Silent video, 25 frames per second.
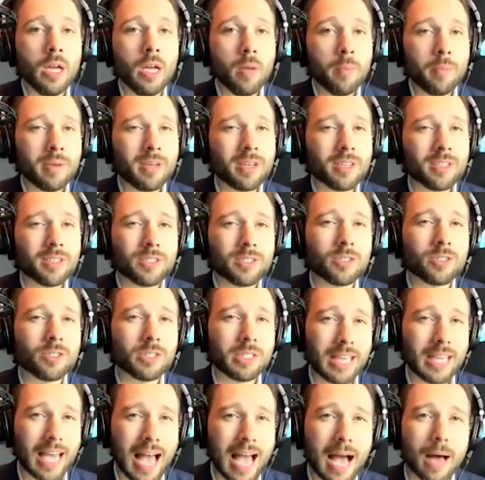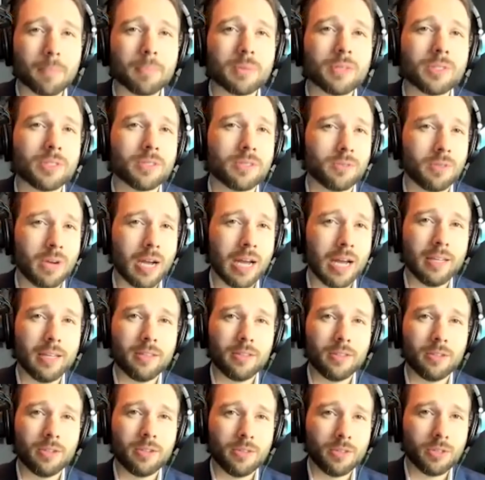because there's gaps, right?
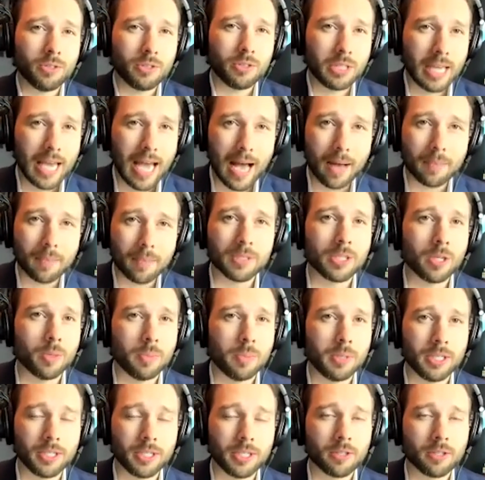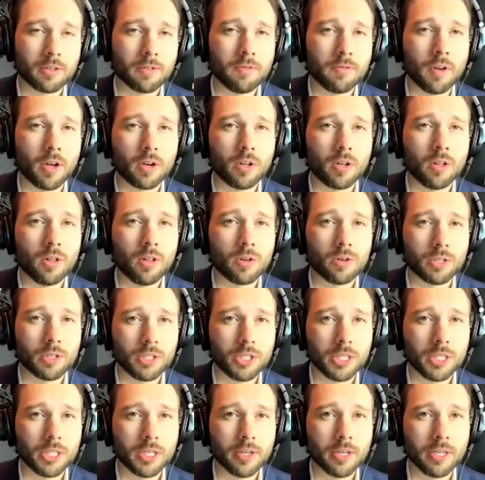There's gaps in a particular funnel or a
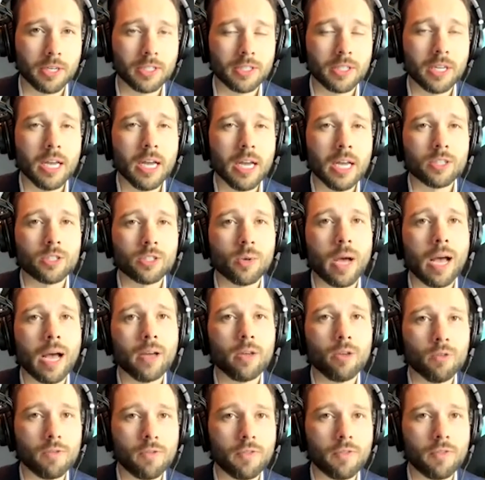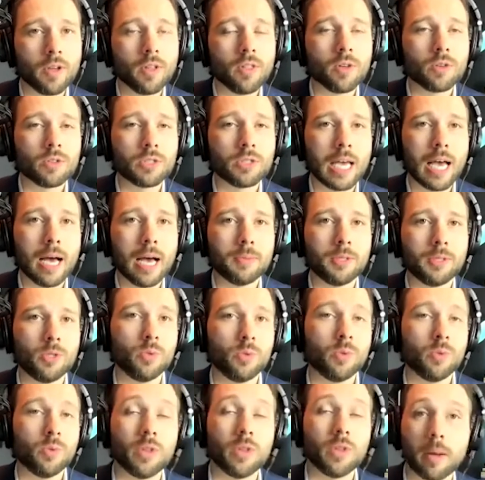series. So how you fill those gaps is
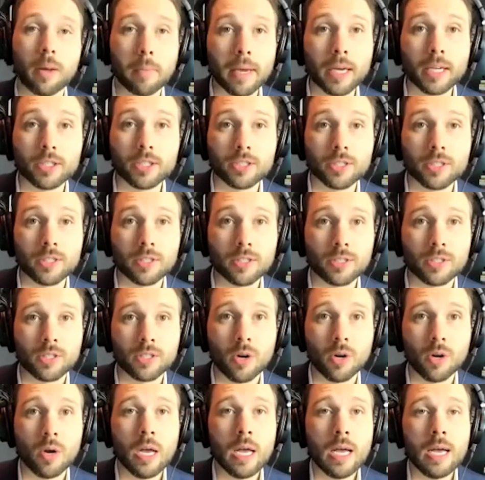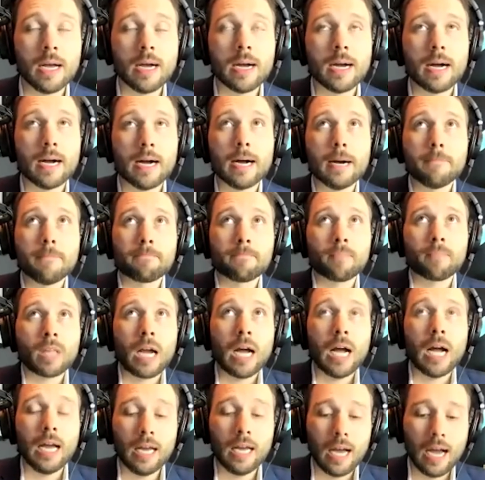with automation. So
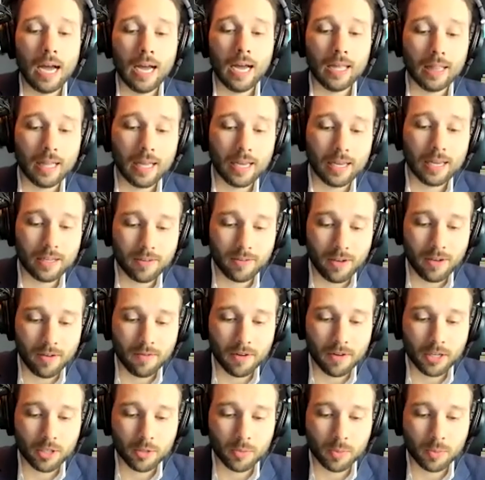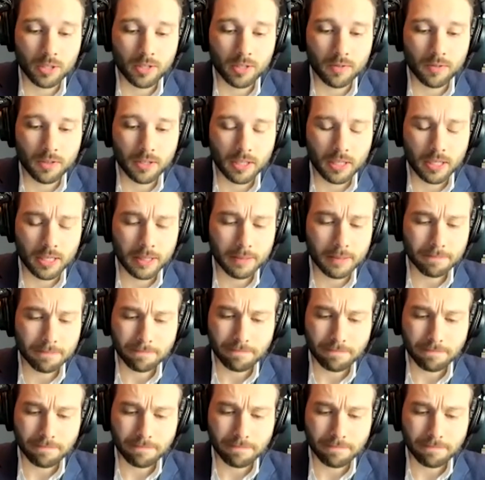I like very specifically,